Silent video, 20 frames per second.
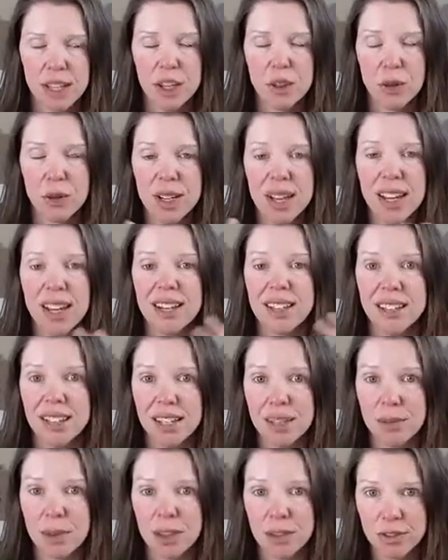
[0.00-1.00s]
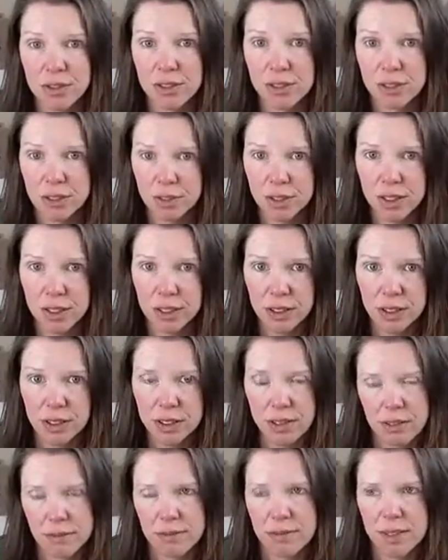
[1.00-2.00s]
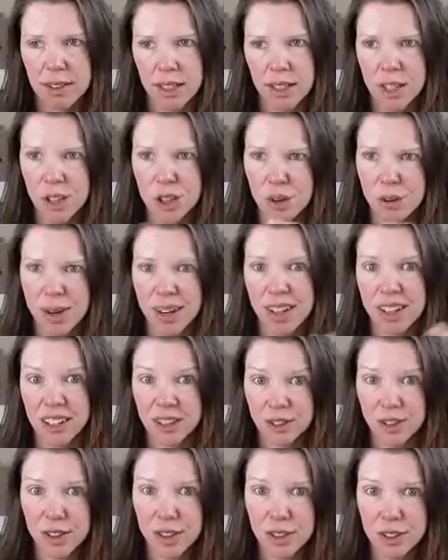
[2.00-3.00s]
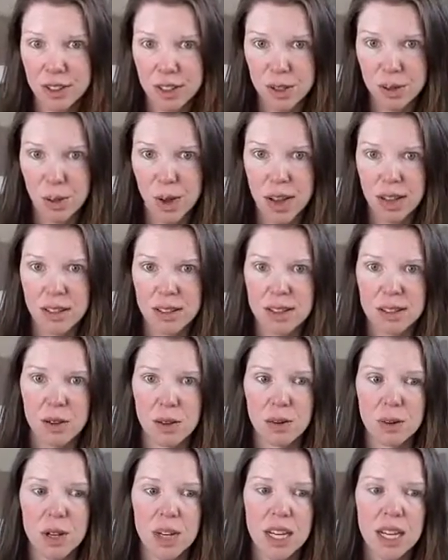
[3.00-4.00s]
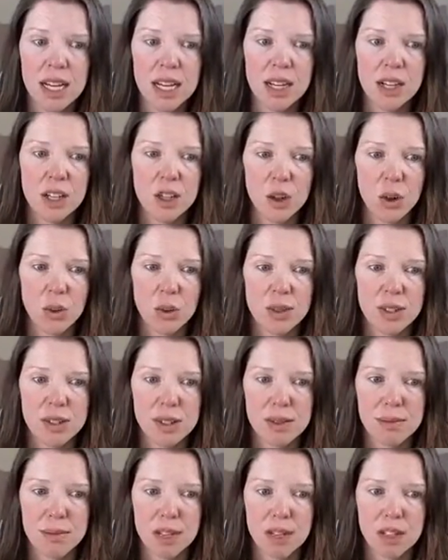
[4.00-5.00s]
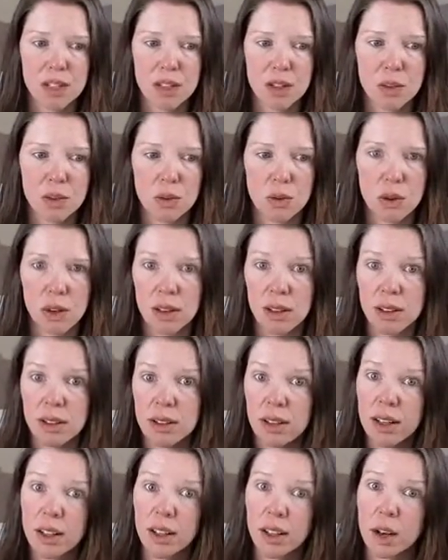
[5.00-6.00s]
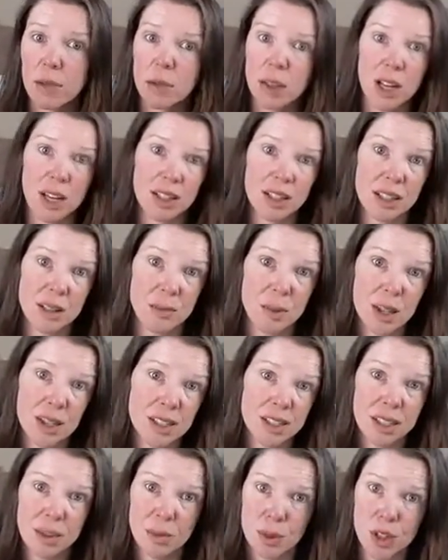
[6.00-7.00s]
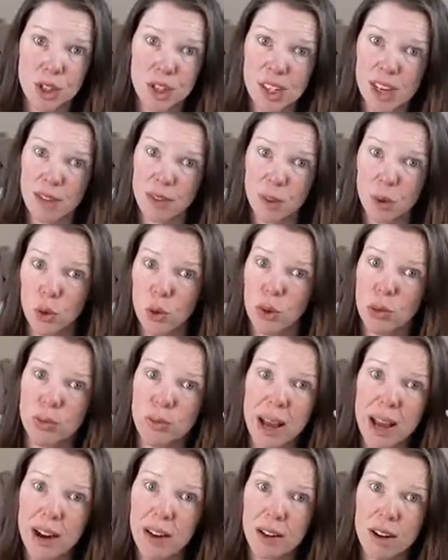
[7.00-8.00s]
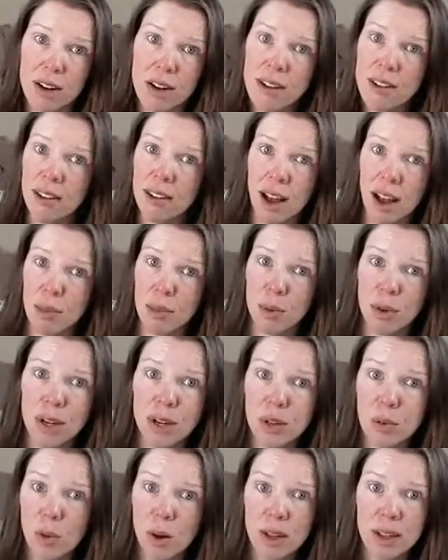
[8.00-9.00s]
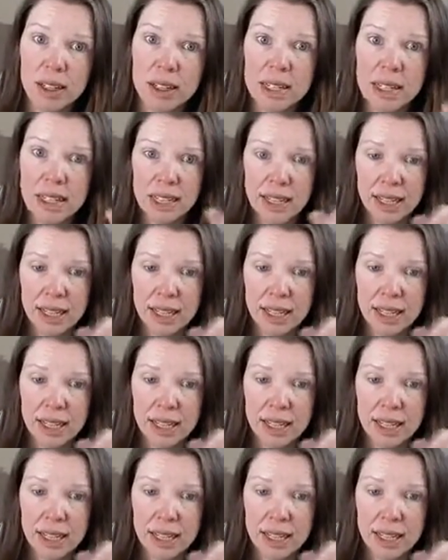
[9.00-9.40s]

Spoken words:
create EMF field, electromagnetic fields as well. So don't sleep next to an alarm clock that's plugged in. We just have an old battery operated one,